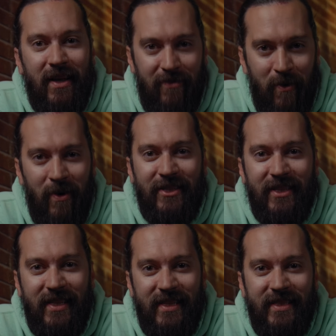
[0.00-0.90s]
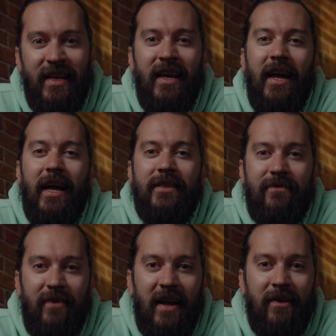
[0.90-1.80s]
if you're watching this, it's
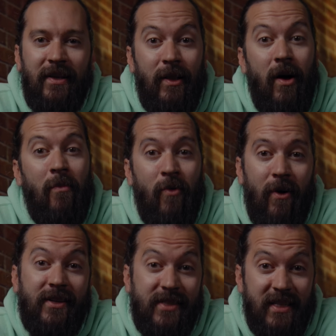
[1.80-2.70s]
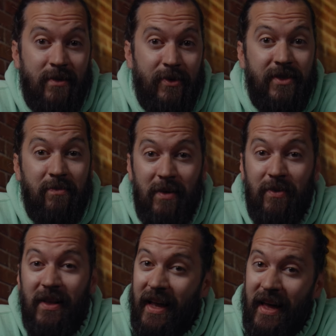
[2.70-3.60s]
finally a lot more accessible to
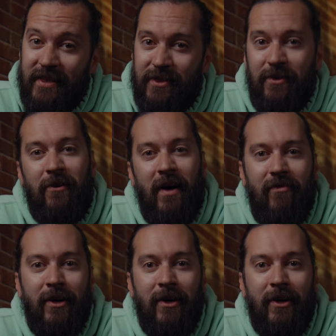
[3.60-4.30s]
people like us who don't have